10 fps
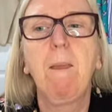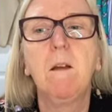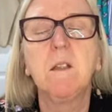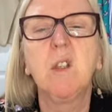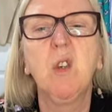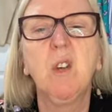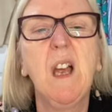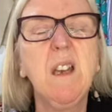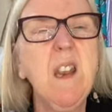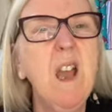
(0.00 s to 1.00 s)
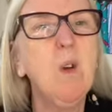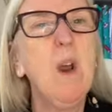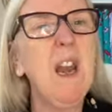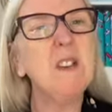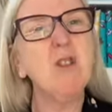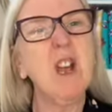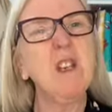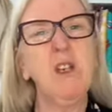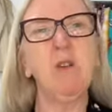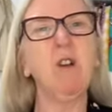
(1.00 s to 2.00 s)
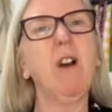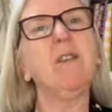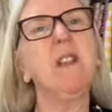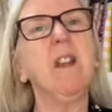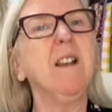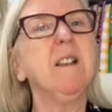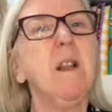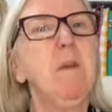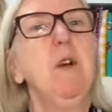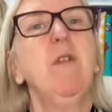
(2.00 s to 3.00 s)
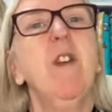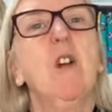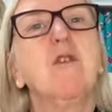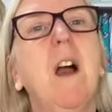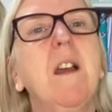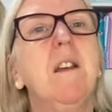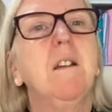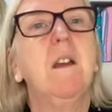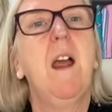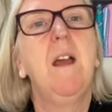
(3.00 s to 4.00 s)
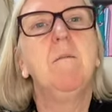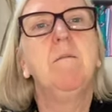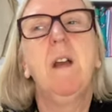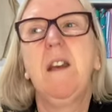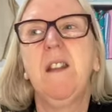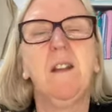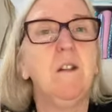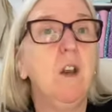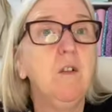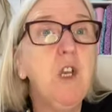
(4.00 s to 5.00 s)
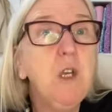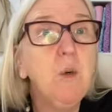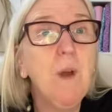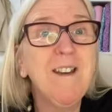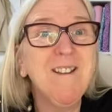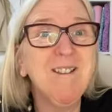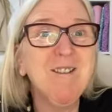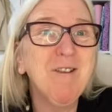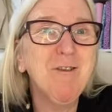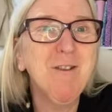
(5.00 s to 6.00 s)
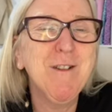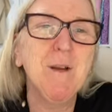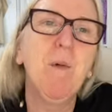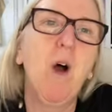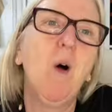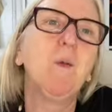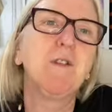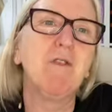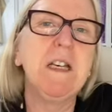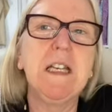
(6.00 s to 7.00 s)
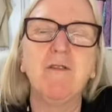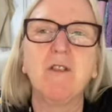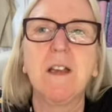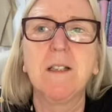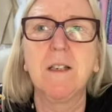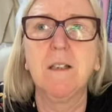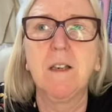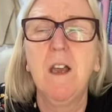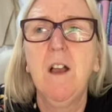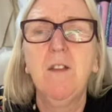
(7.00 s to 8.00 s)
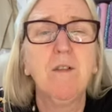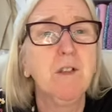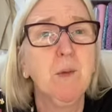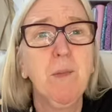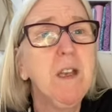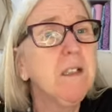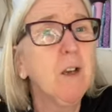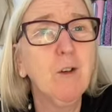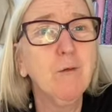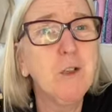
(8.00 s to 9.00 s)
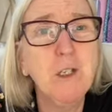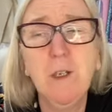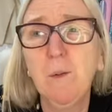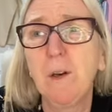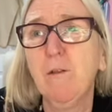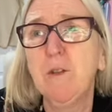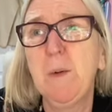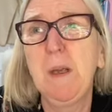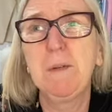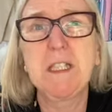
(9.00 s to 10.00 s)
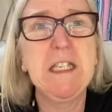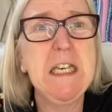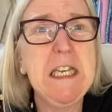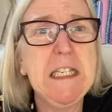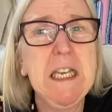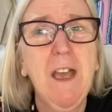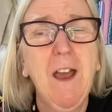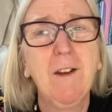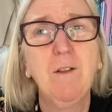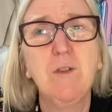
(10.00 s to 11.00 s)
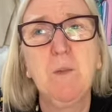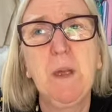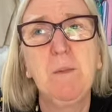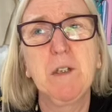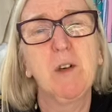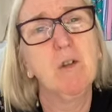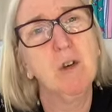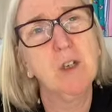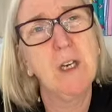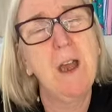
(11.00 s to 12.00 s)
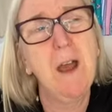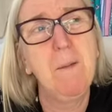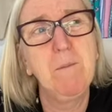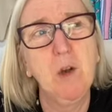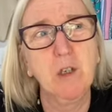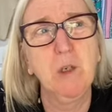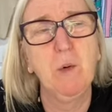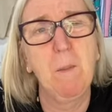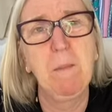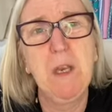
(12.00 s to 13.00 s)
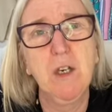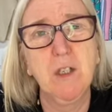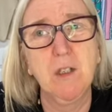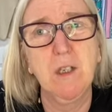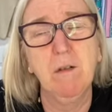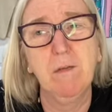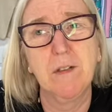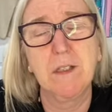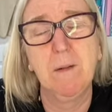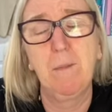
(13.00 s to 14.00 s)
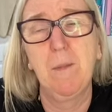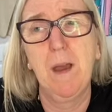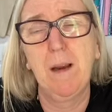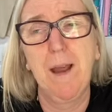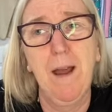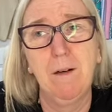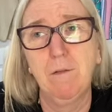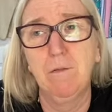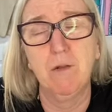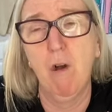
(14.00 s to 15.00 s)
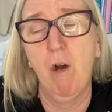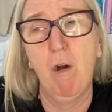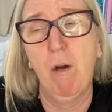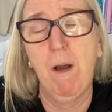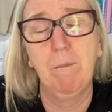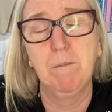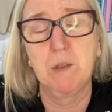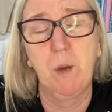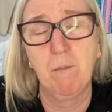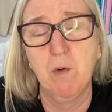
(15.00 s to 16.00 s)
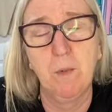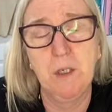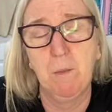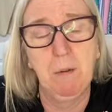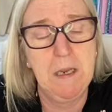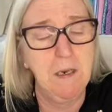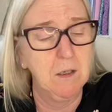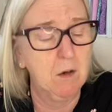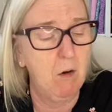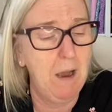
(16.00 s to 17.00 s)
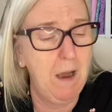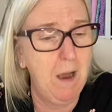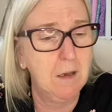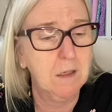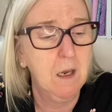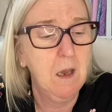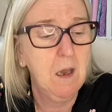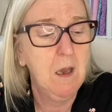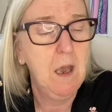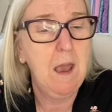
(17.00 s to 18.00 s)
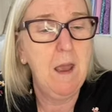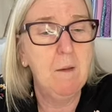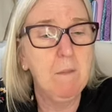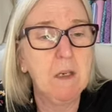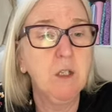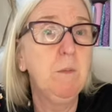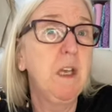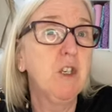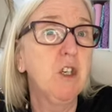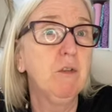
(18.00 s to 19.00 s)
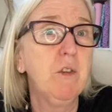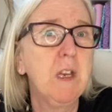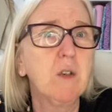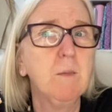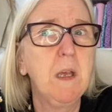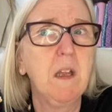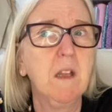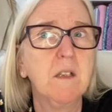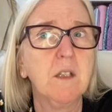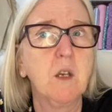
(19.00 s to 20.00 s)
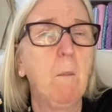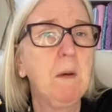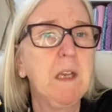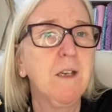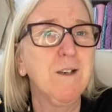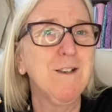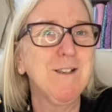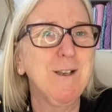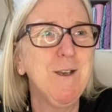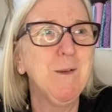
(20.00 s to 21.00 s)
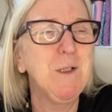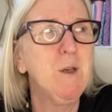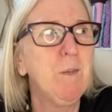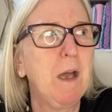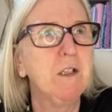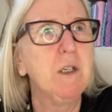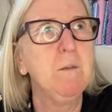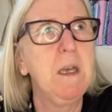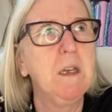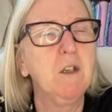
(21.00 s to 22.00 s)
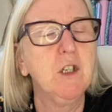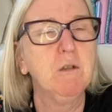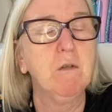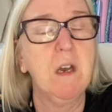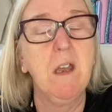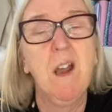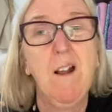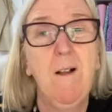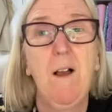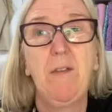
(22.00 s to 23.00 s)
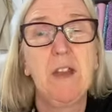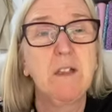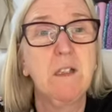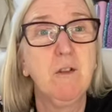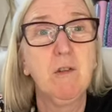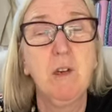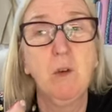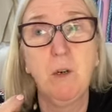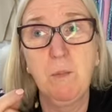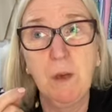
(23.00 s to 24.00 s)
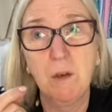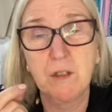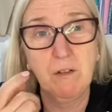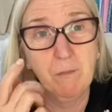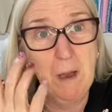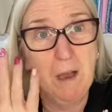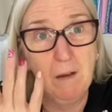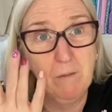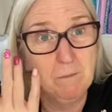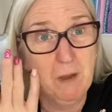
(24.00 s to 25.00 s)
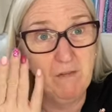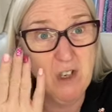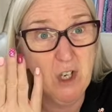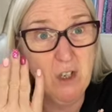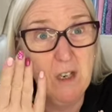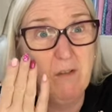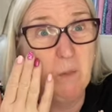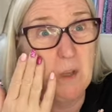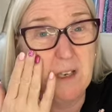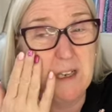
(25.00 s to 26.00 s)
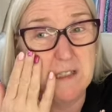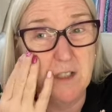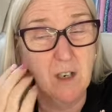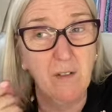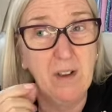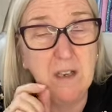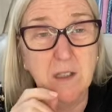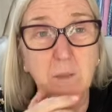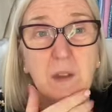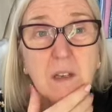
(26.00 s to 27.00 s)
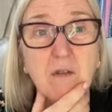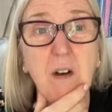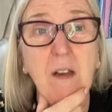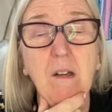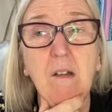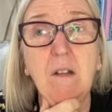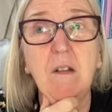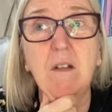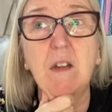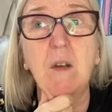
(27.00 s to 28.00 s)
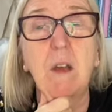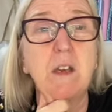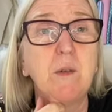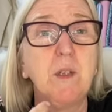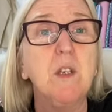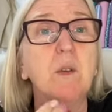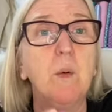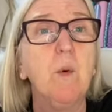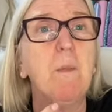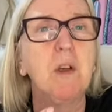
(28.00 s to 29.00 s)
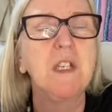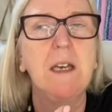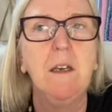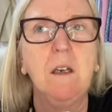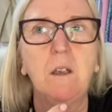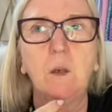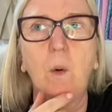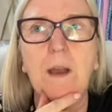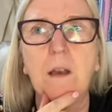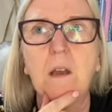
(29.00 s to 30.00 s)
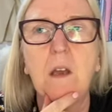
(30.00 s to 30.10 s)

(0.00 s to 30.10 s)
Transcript: So yeah, I quite like trying new crafty things. Let me know if you're trying anything new, anything different. I'm always really interested. There are some things I'd love to do. I'd love to be able to knit. I'd love to be able to crochet. I'm not sure I'm patient enough, as I can't draw, so I'm rubbish at paint or art. I do make jewellery. I don't make things as complicated as I used to, but I do make jewellery, and that's literally only because of my vision. Even with glasses on, I find some things that I used to do that were more technical quite